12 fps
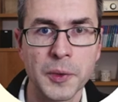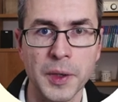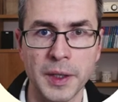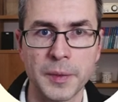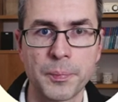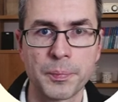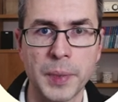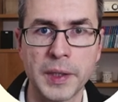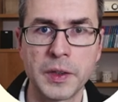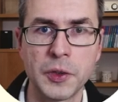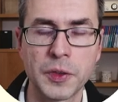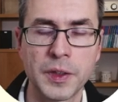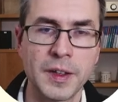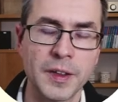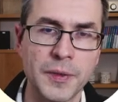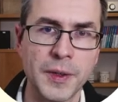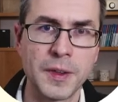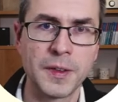Right, but usually
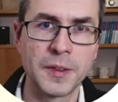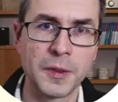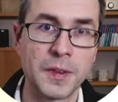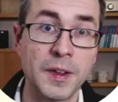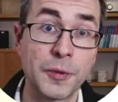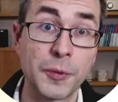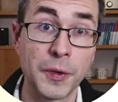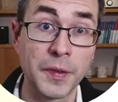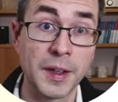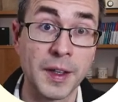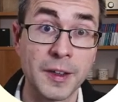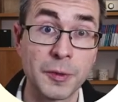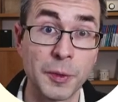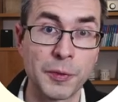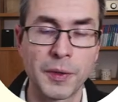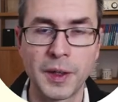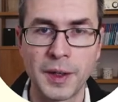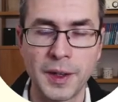it's very easy to see for the case
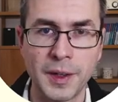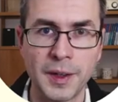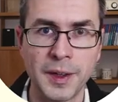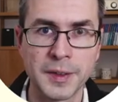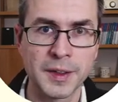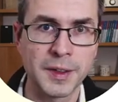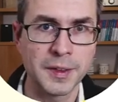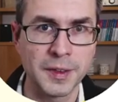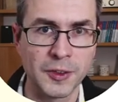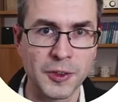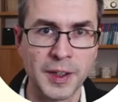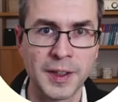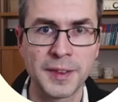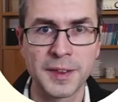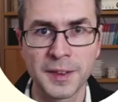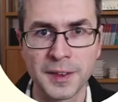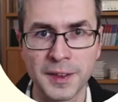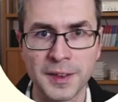with adult and child
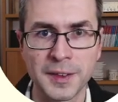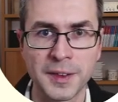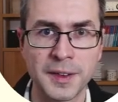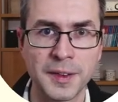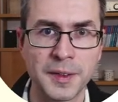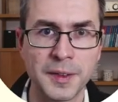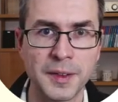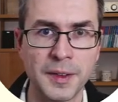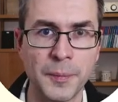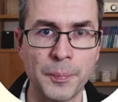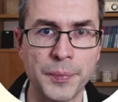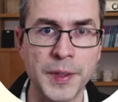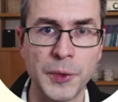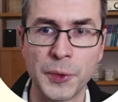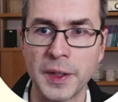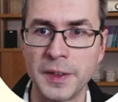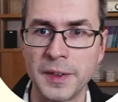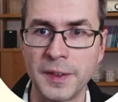and Greta, um, you
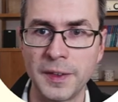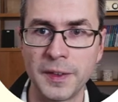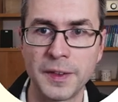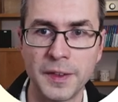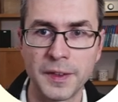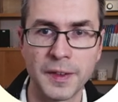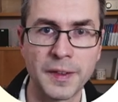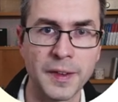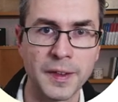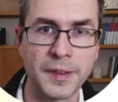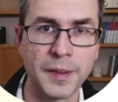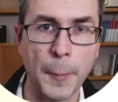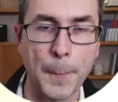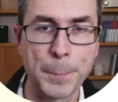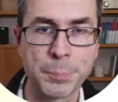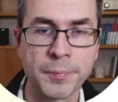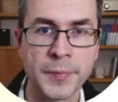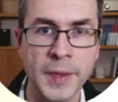can easily see that there is a
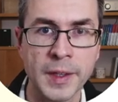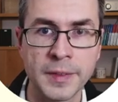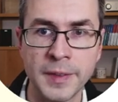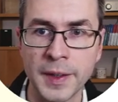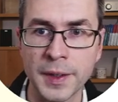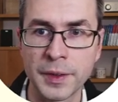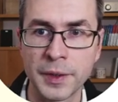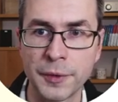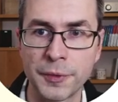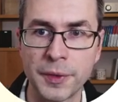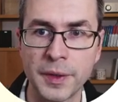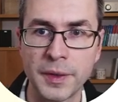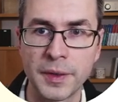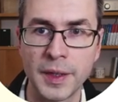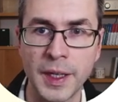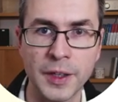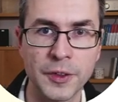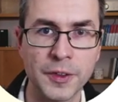negative
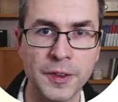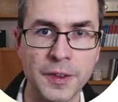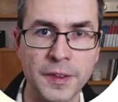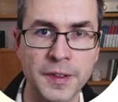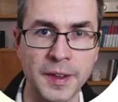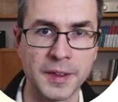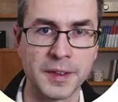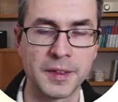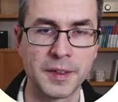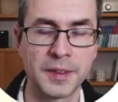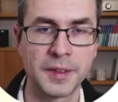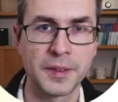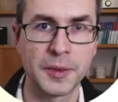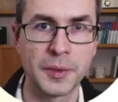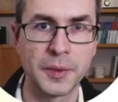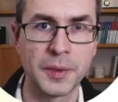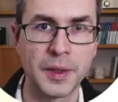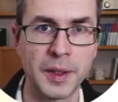edge cycle
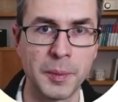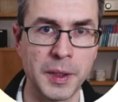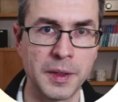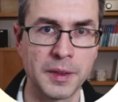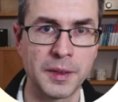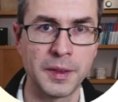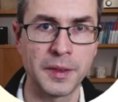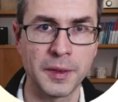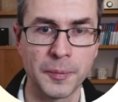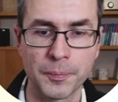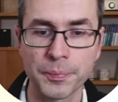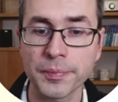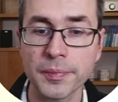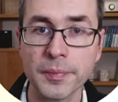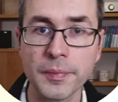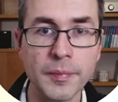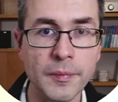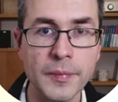immediately there
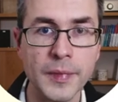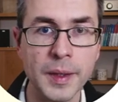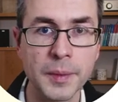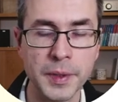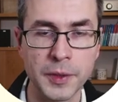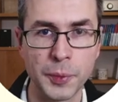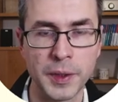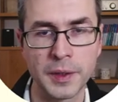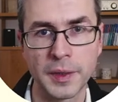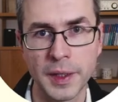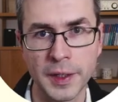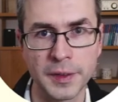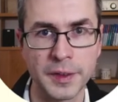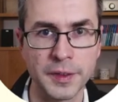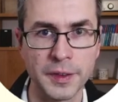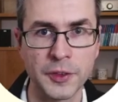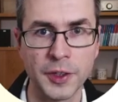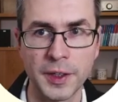between
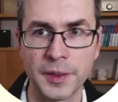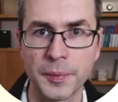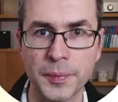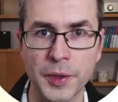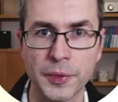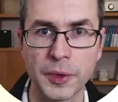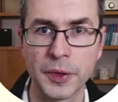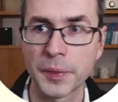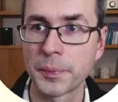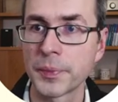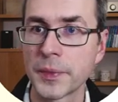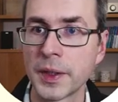adult and child, of course.